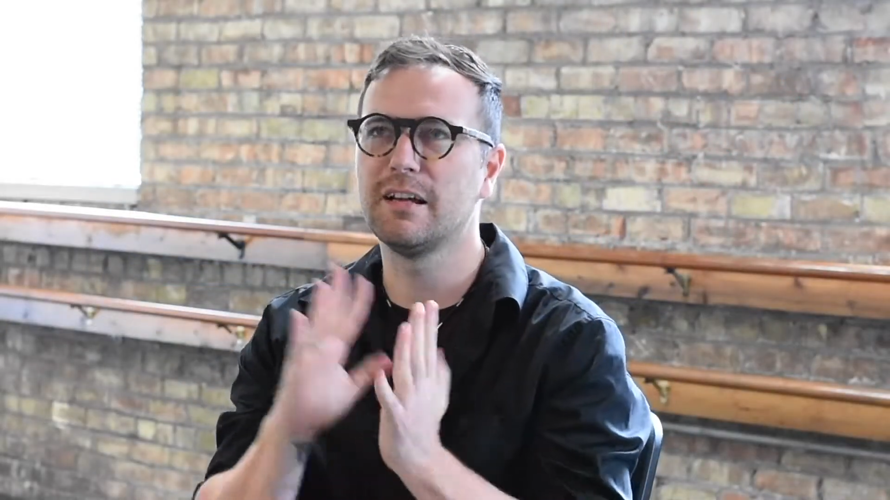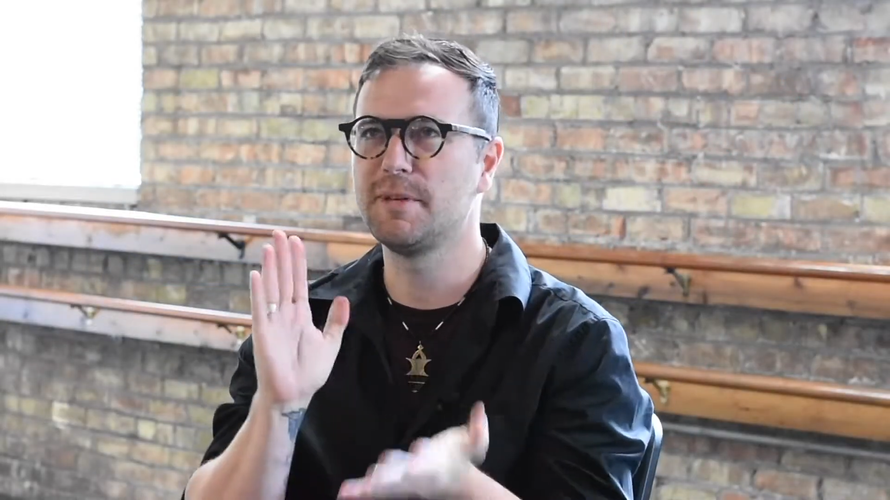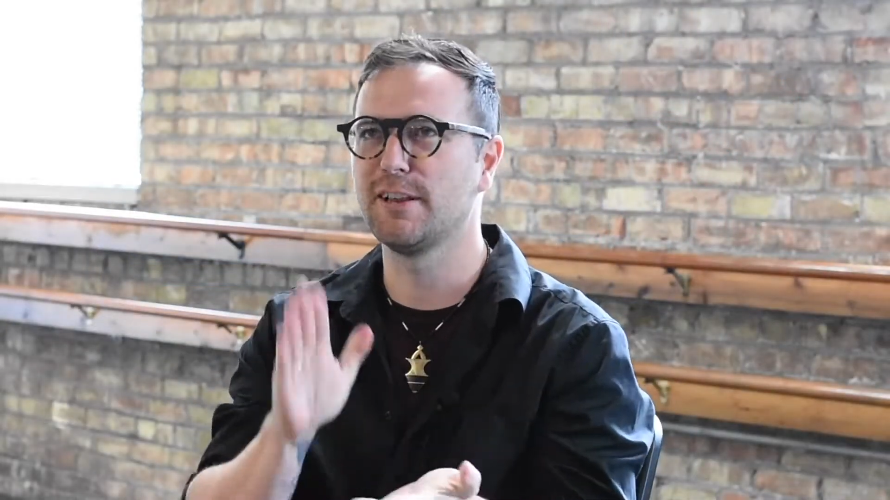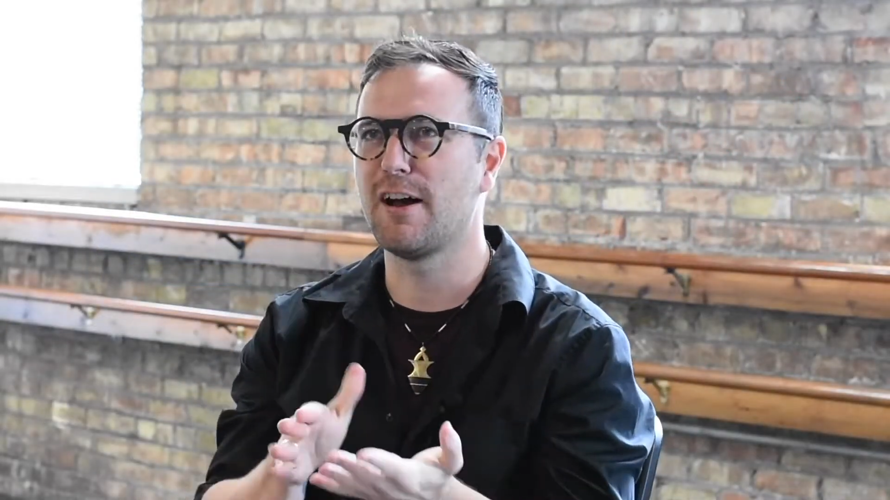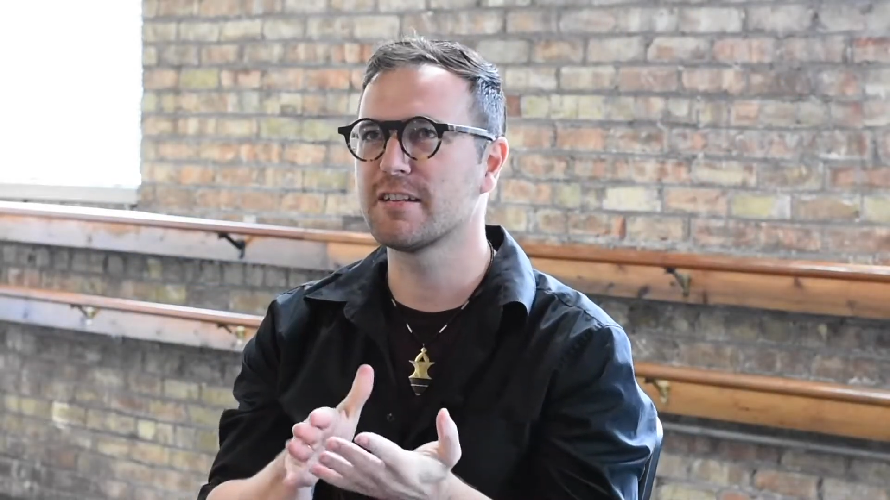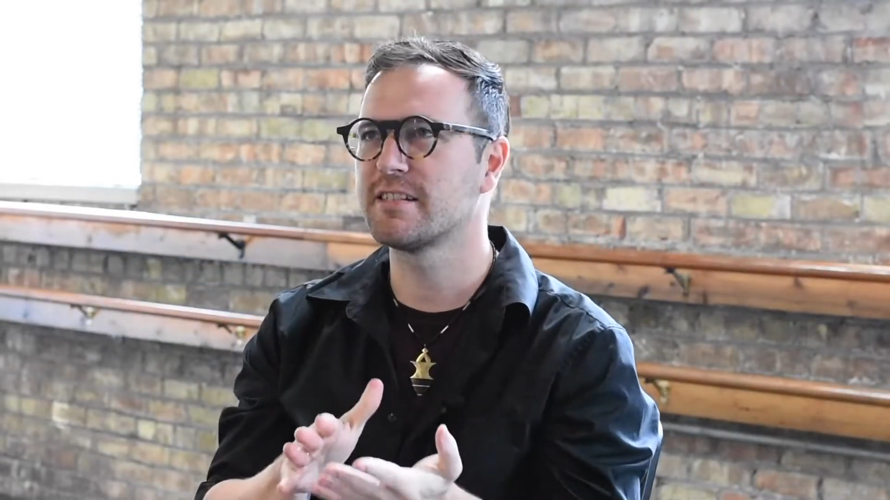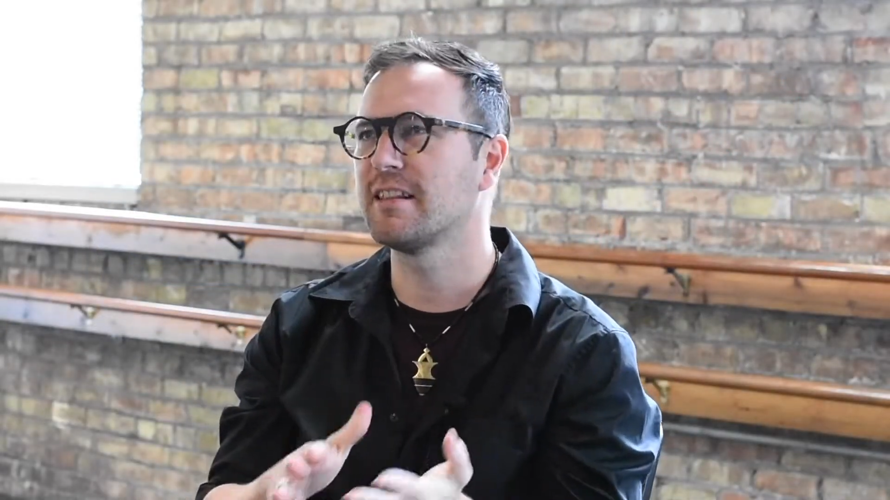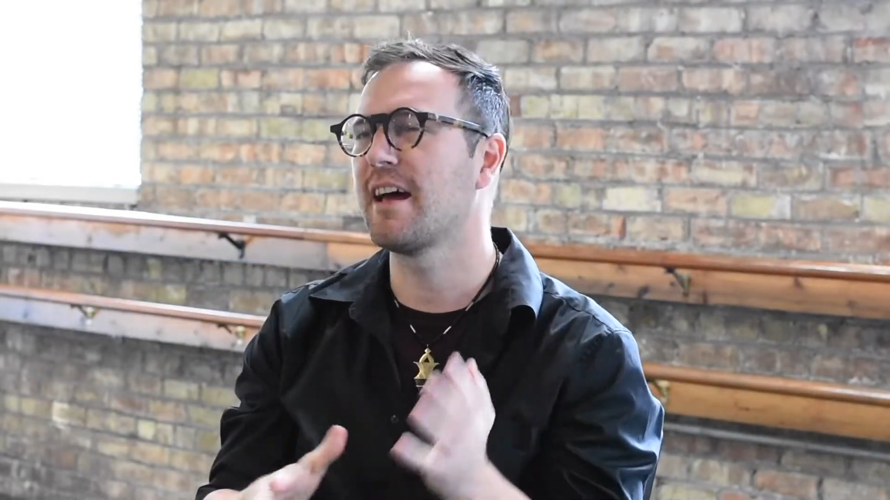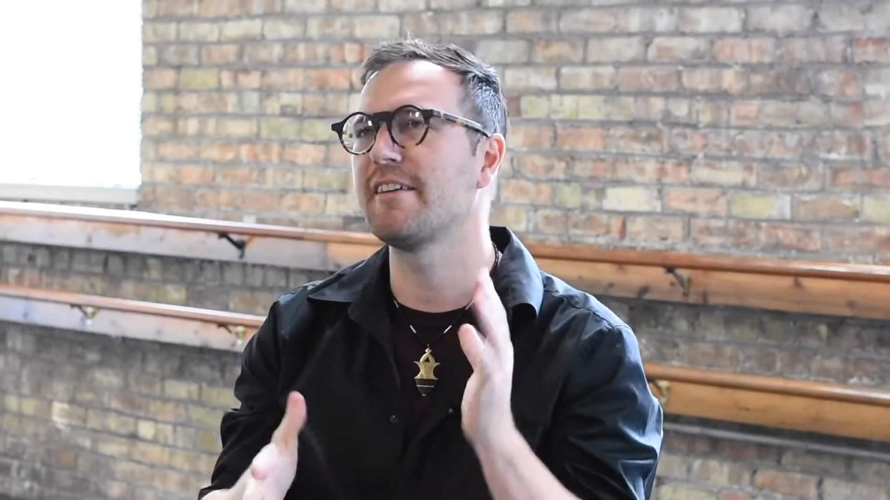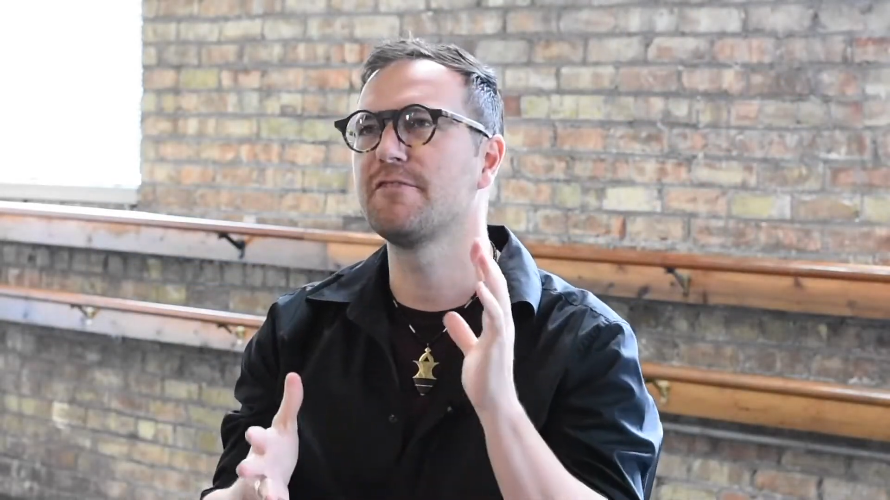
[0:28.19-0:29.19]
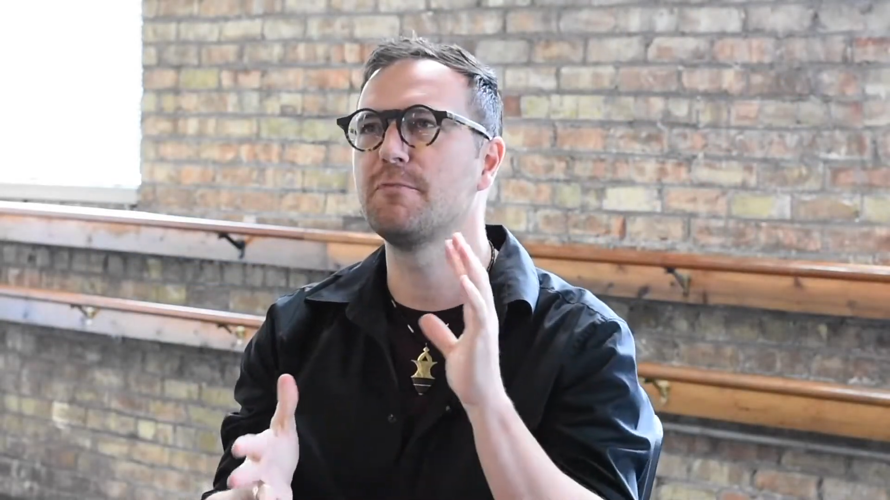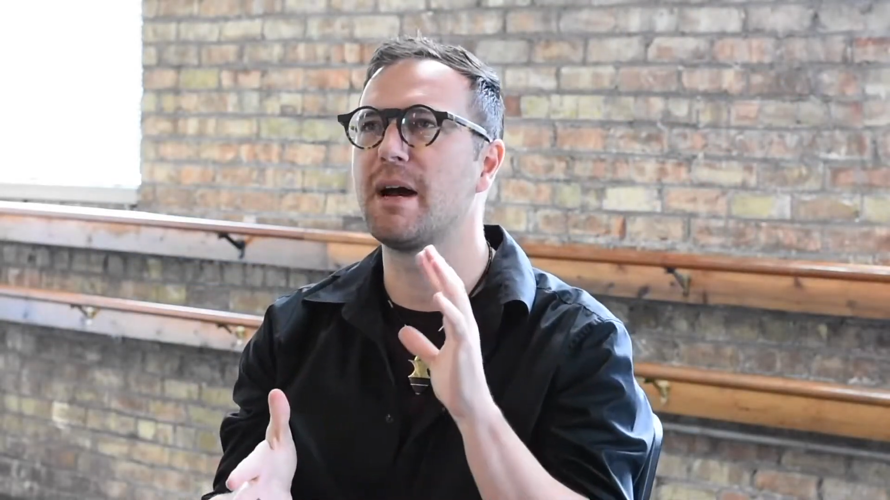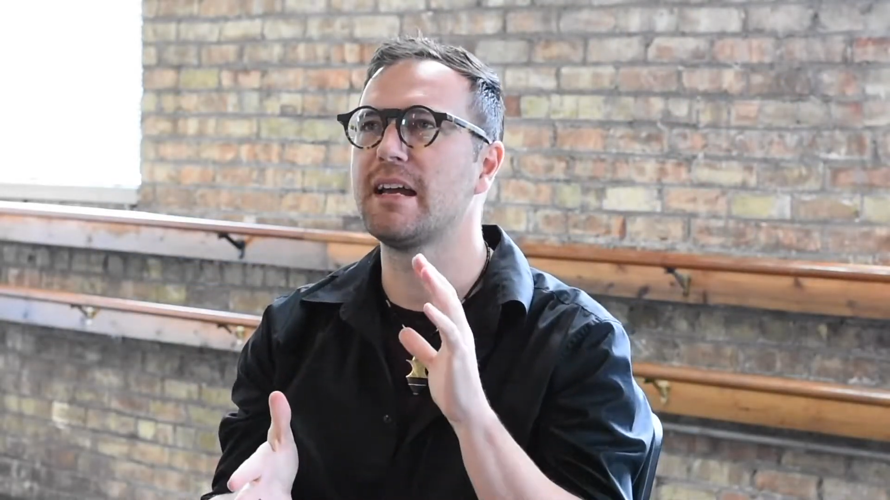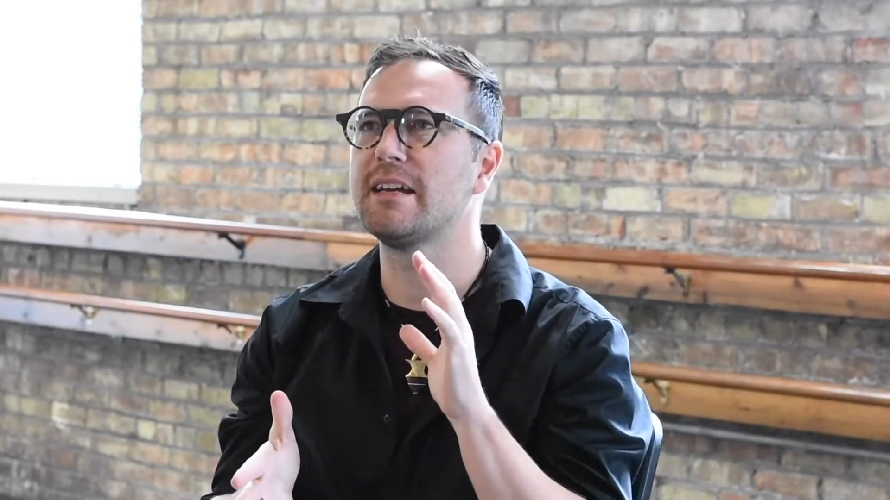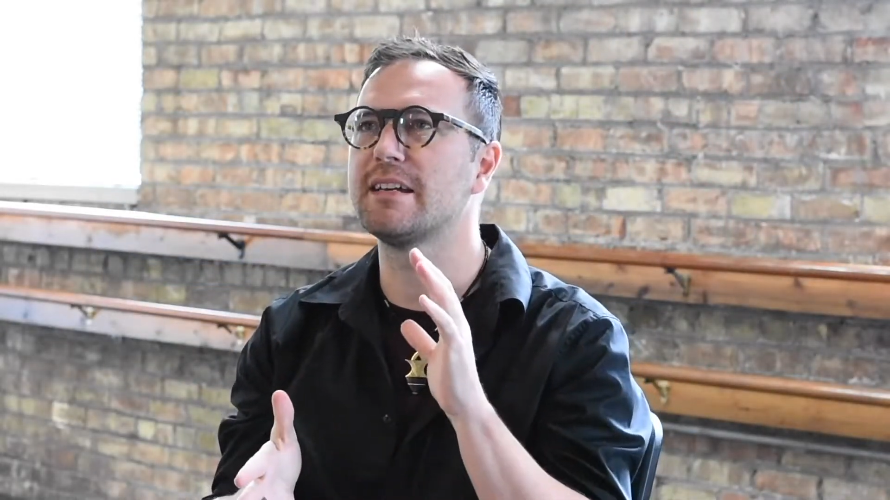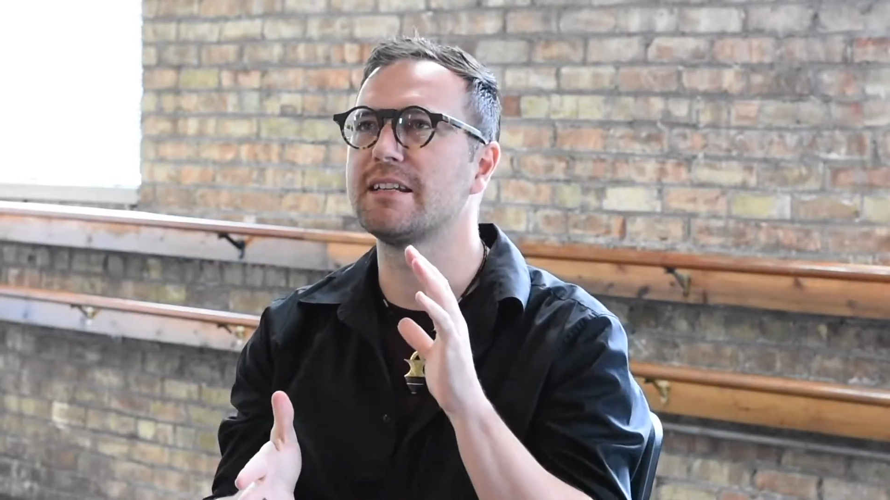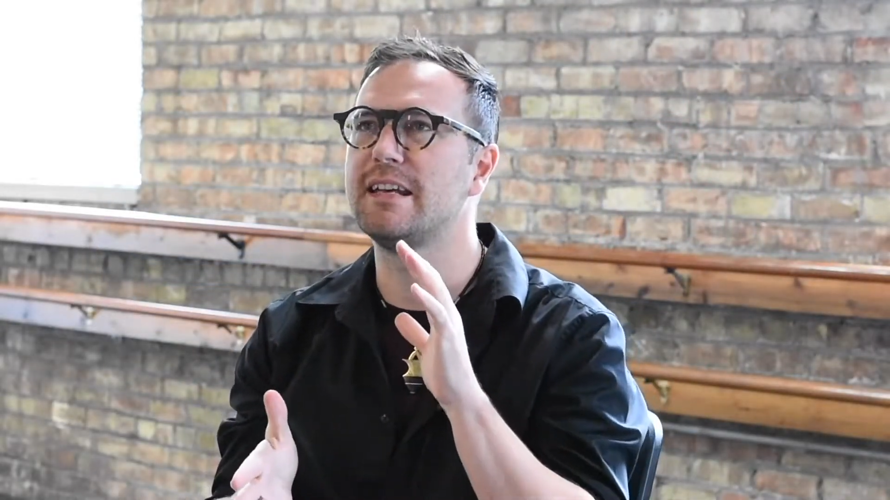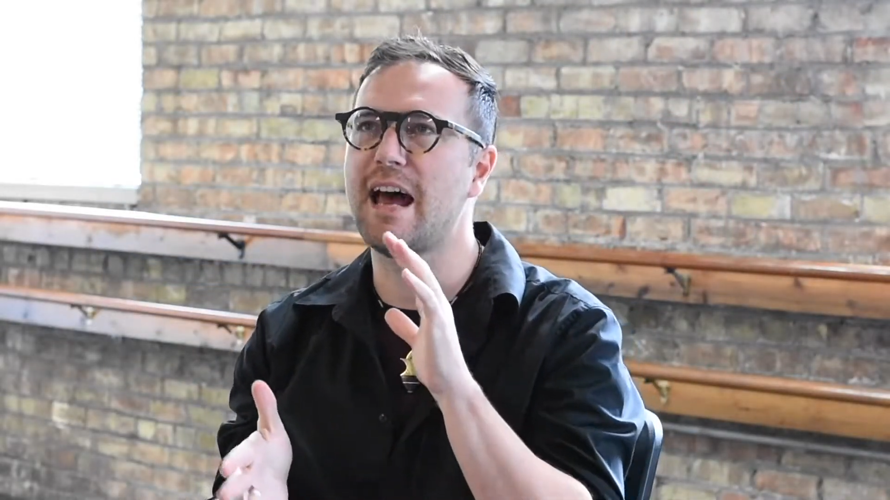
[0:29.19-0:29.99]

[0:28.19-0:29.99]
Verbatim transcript: a little bit lost in life, who might